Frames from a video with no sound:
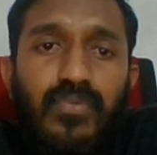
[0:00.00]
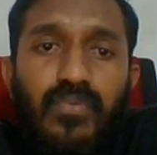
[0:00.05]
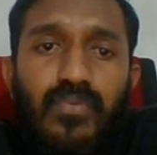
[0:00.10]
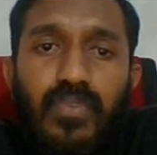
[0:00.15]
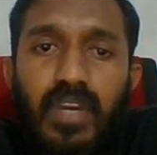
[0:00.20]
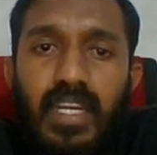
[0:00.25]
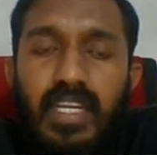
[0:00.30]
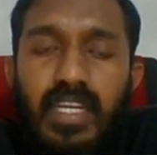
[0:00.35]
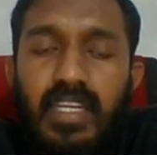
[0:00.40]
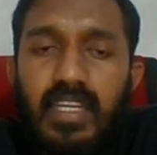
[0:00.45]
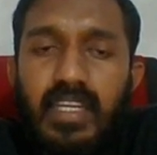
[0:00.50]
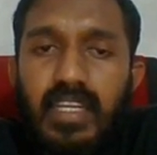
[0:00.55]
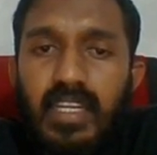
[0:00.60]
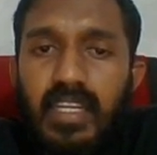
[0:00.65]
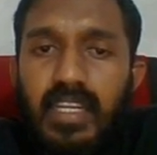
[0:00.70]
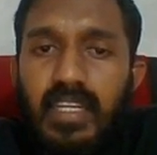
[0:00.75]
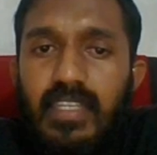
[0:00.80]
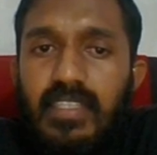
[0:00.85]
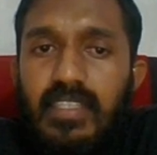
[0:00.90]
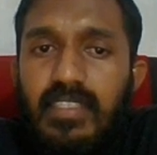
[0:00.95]
White
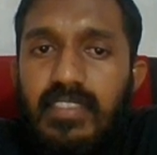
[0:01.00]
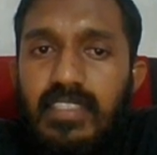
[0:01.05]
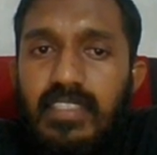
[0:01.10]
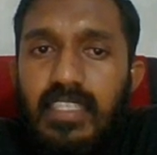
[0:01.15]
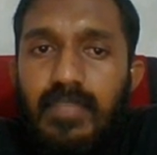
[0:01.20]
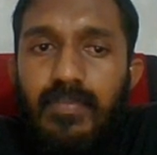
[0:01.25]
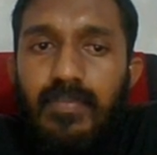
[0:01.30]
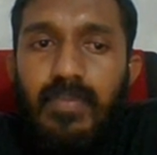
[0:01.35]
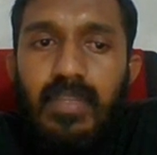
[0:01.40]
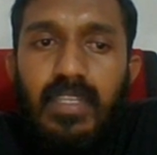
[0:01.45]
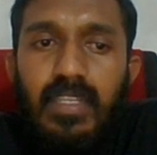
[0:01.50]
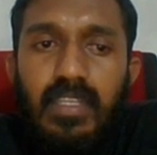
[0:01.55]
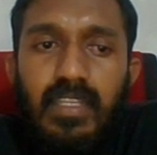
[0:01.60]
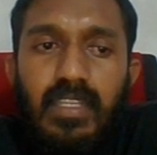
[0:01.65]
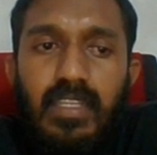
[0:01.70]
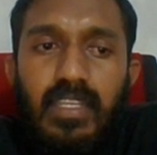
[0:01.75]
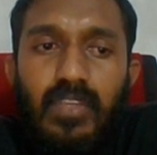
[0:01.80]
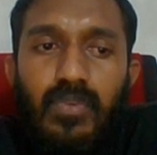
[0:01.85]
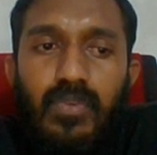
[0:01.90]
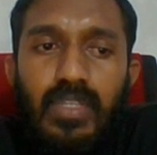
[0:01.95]
can simply
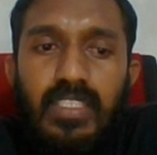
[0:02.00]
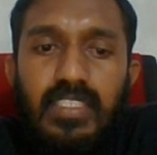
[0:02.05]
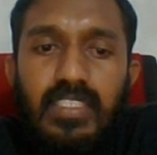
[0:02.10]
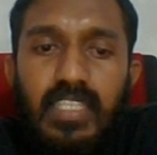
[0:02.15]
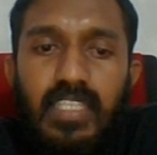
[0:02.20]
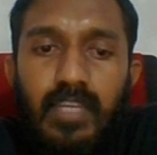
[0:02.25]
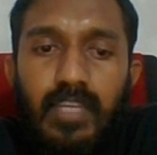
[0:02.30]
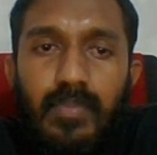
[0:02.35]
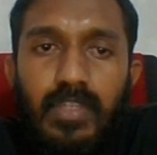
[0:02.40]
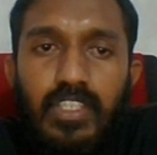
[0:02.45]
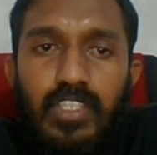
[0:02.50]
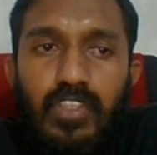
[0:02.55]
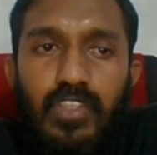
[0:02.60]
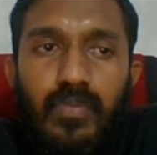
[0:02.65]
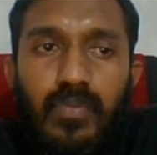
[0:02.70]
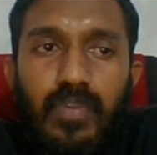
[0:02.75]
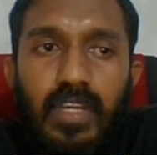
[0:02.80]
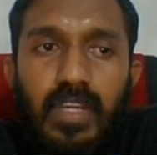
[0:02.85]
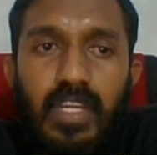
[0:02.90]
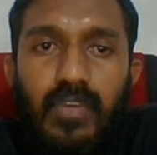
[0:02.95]
do a check
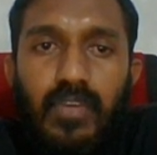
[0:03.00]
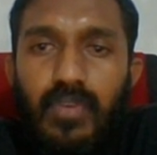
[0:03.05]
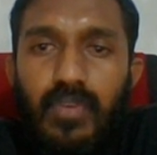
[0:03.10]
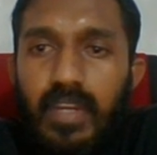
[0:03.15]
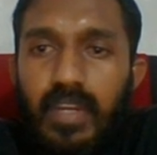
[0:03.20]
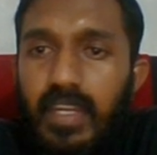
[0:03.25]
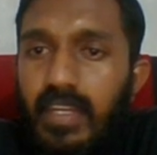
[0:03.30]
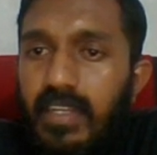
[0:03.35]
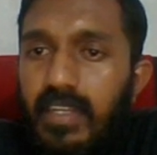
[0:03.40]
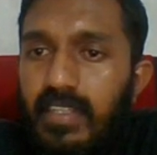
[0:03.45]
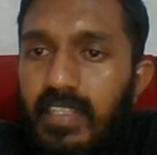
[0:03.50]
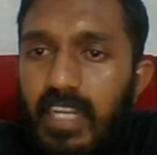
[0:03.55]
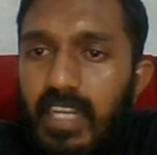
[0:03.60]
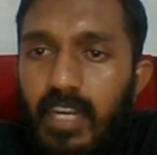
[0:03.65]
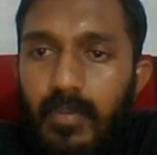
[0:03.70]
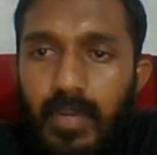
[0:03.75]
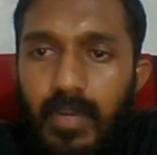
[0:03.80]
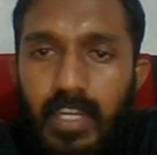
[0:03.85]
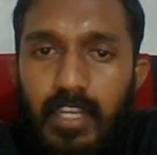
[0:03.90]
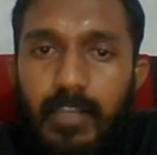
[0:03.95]
bishop f8
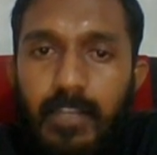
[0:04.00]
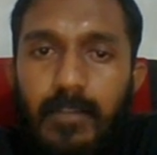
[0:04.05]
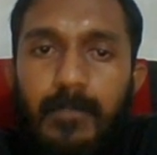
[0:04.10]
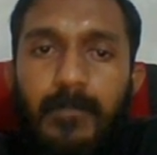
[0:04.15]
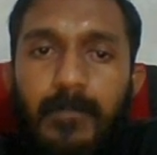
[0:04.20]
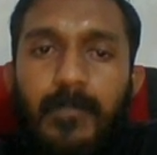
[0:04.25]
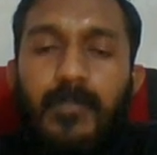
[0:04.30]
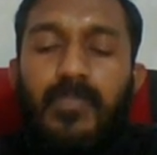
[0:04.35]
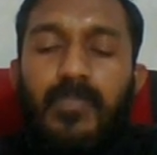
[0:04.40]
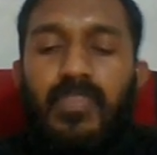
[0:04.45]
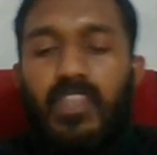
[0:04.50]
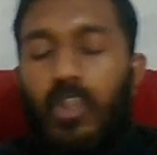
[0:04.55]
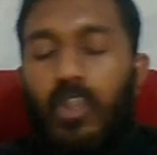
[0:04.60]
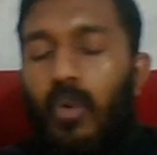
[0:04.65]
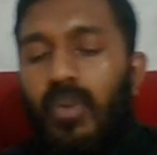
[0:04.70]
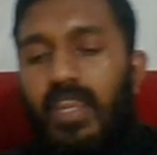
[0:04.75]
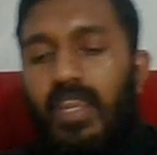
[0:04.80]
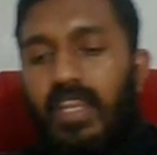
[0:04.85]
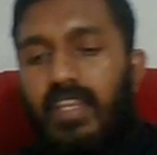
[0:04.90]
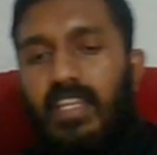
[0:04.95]
checkmate.
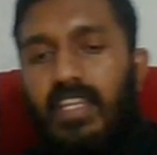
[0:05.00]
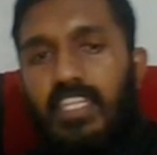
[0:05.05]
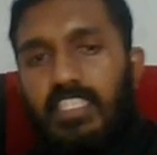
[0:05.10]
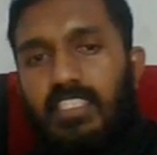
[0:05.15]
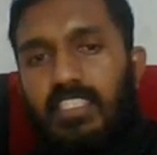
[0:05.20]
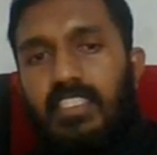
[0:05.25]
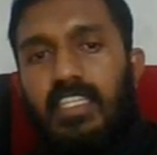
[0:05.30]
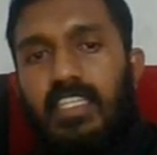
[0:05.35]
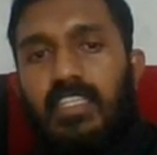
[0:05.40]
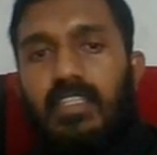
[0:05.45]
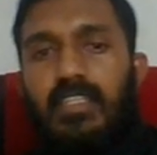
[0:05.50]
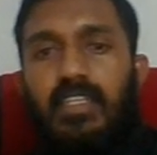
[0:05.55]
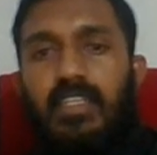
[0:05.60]
Okay, let's check.